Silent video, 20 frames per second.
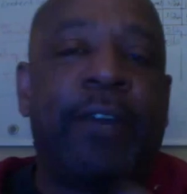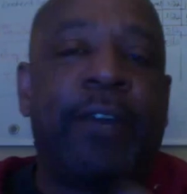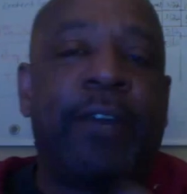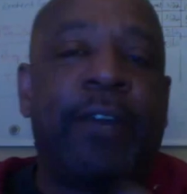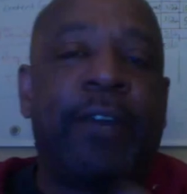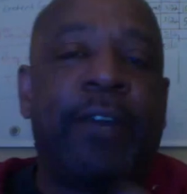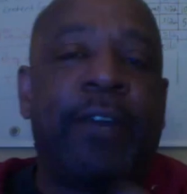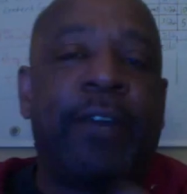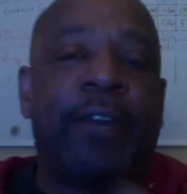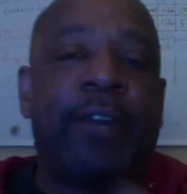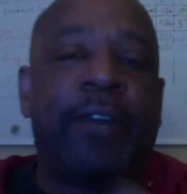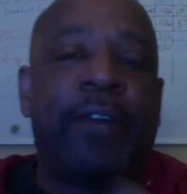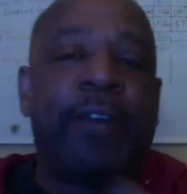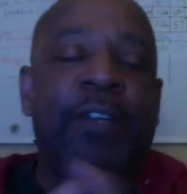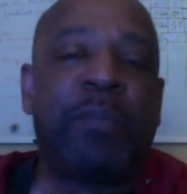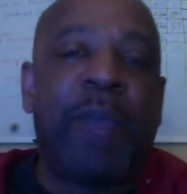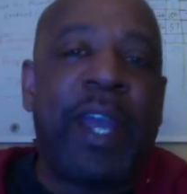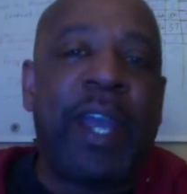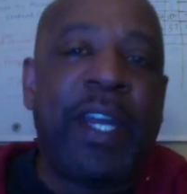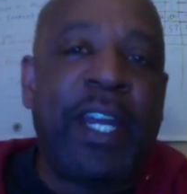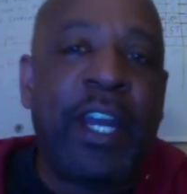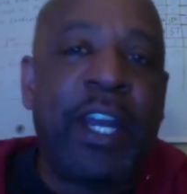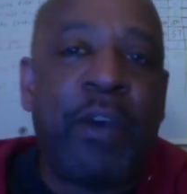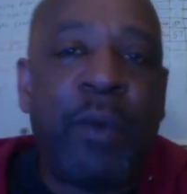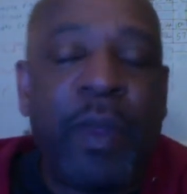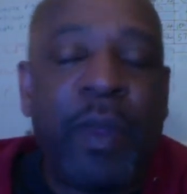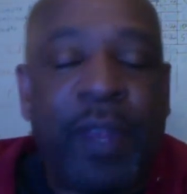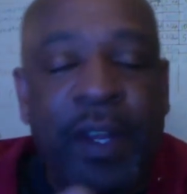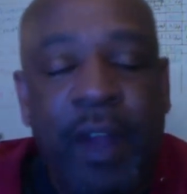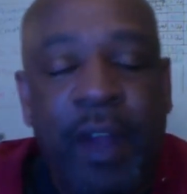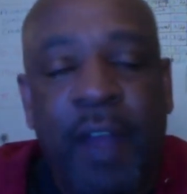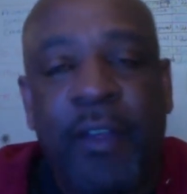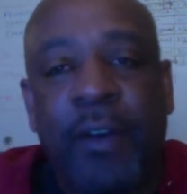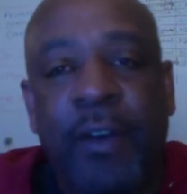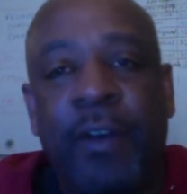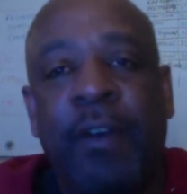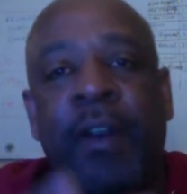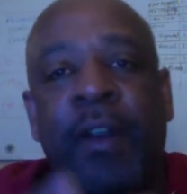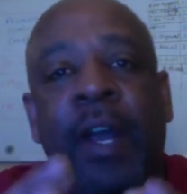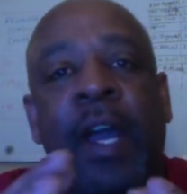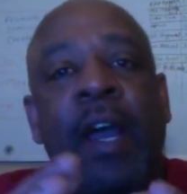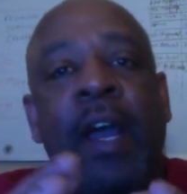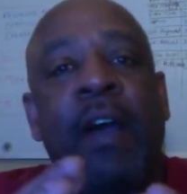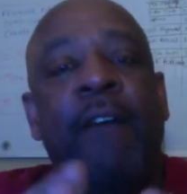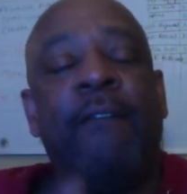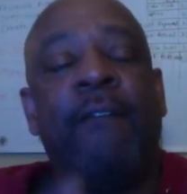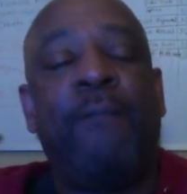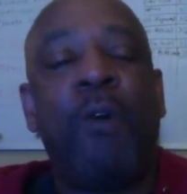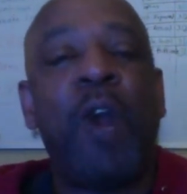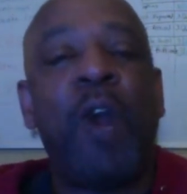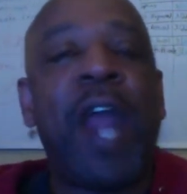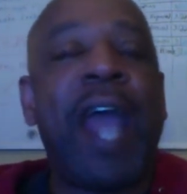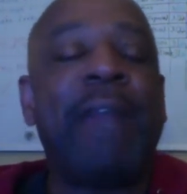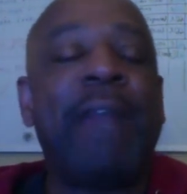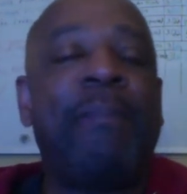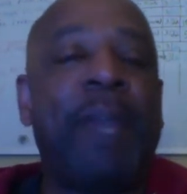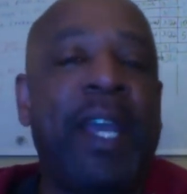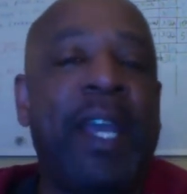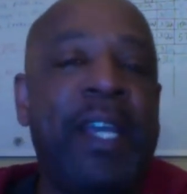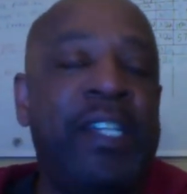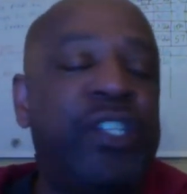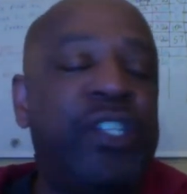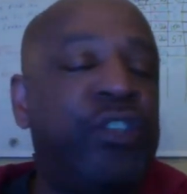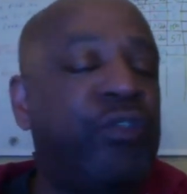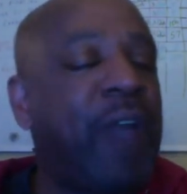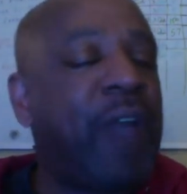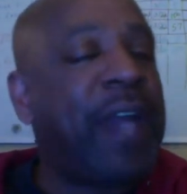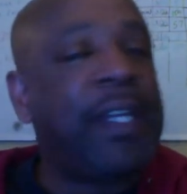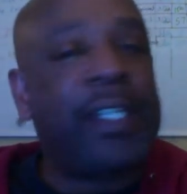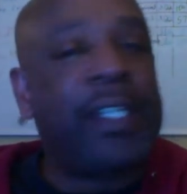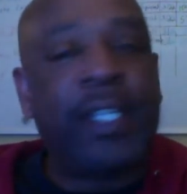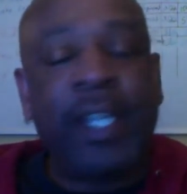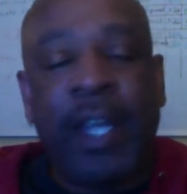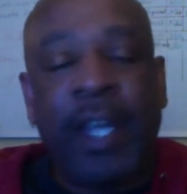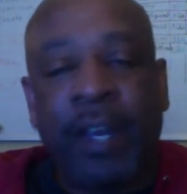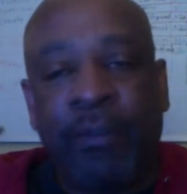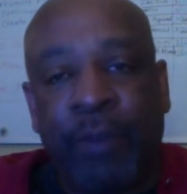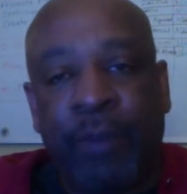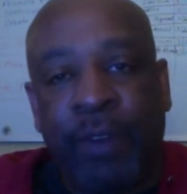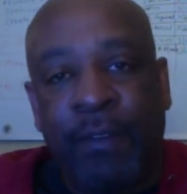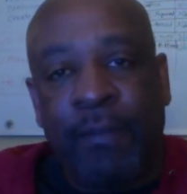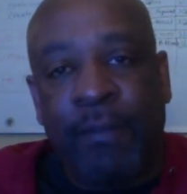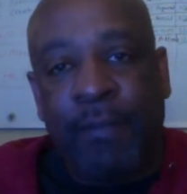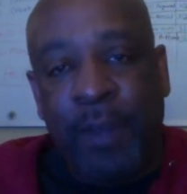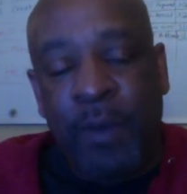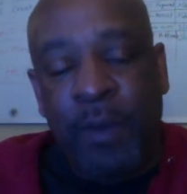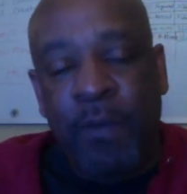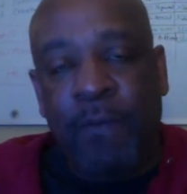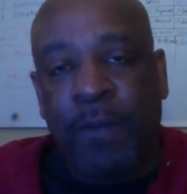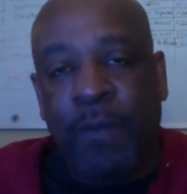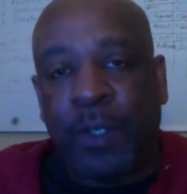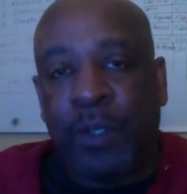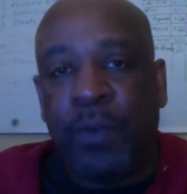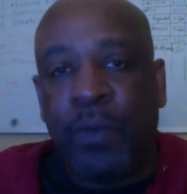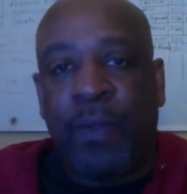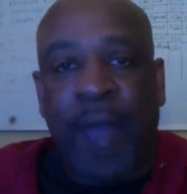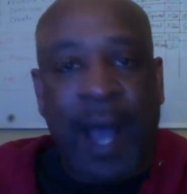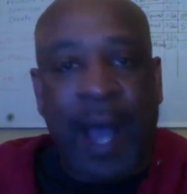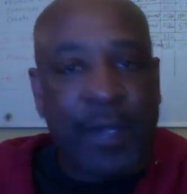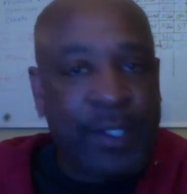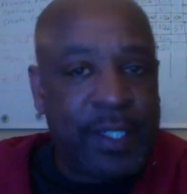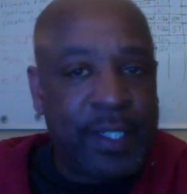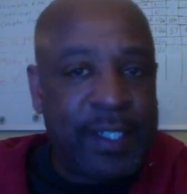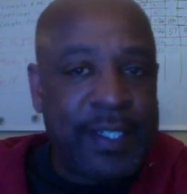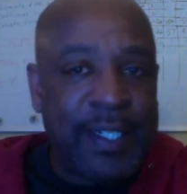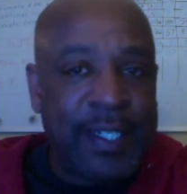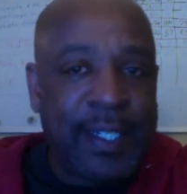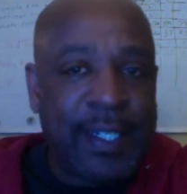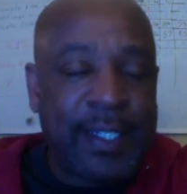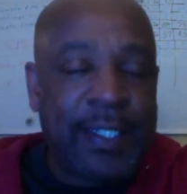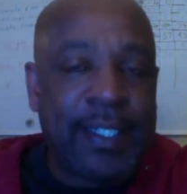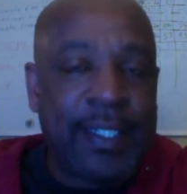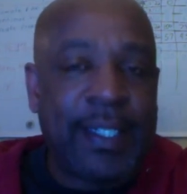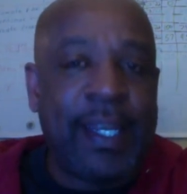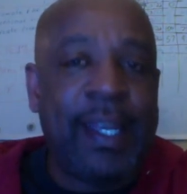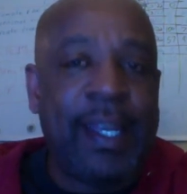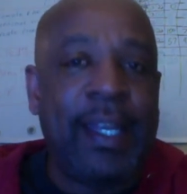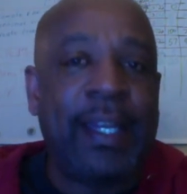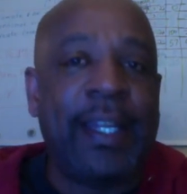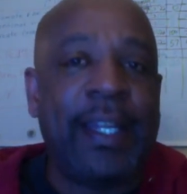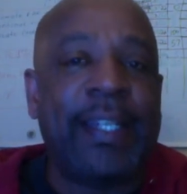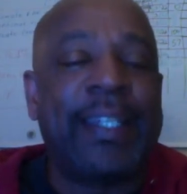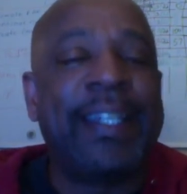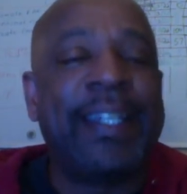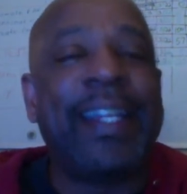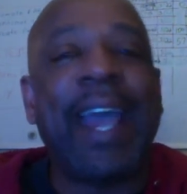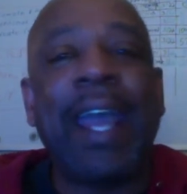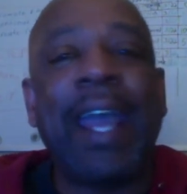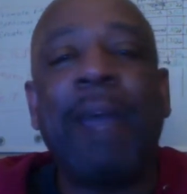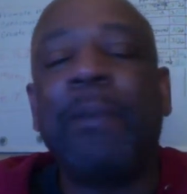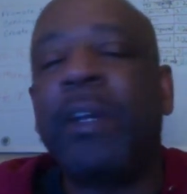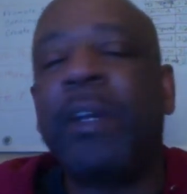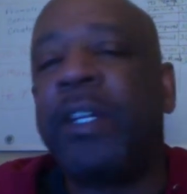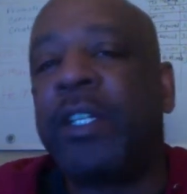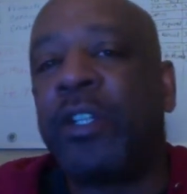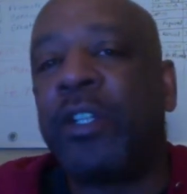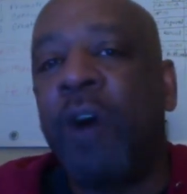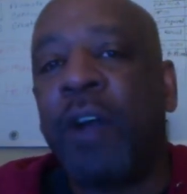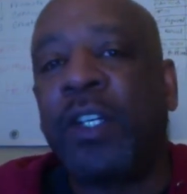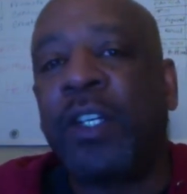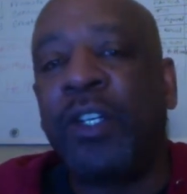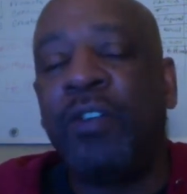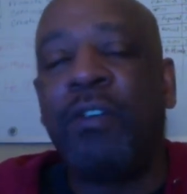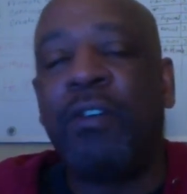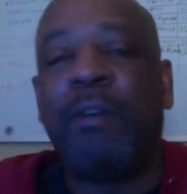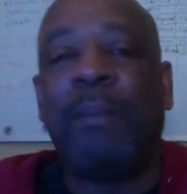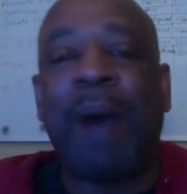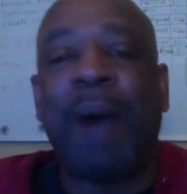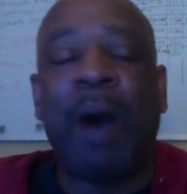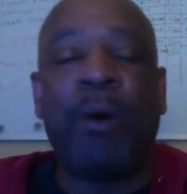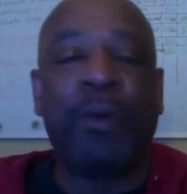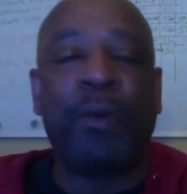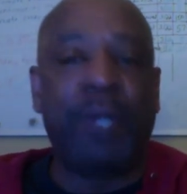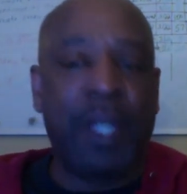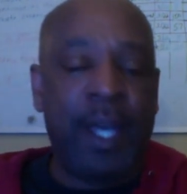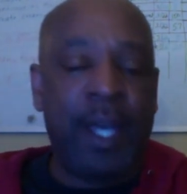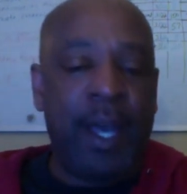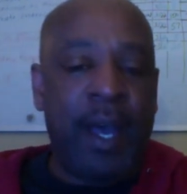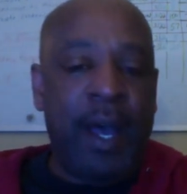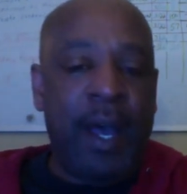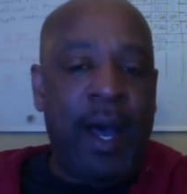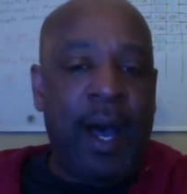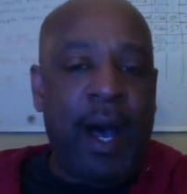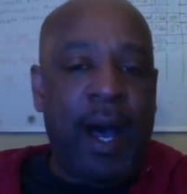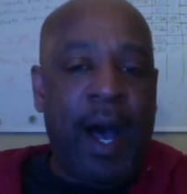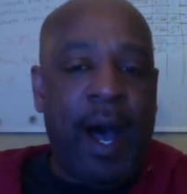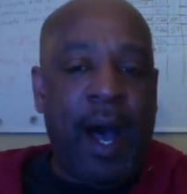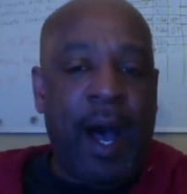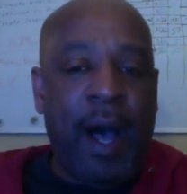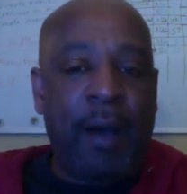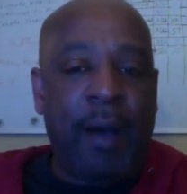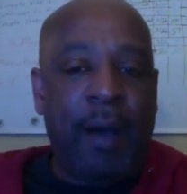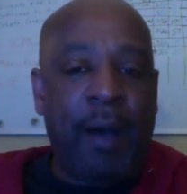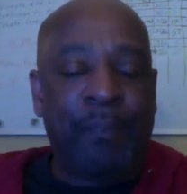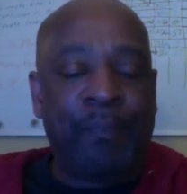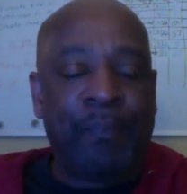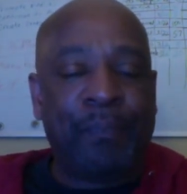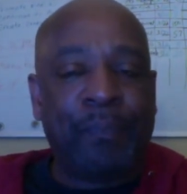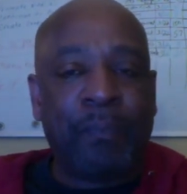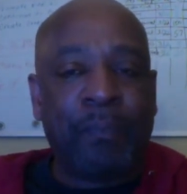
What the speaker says: Hey, Darren Spain here with another Fortadpays strategy and review for 2016. And today I'm going to talk to you um,